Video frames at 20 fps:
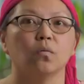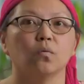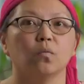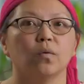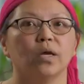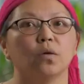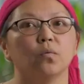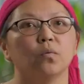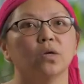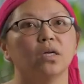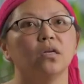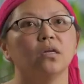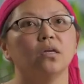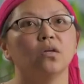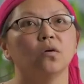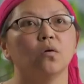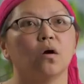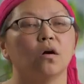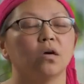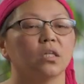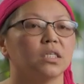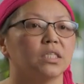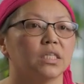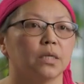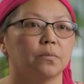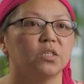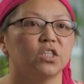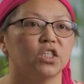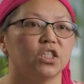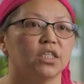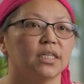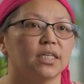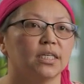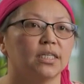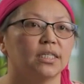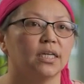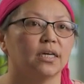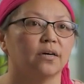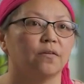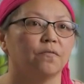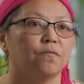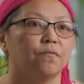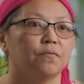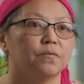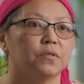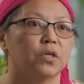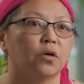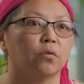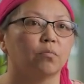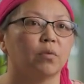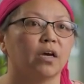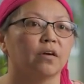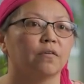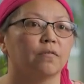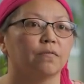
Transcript: When we do all these imaging in cerebrock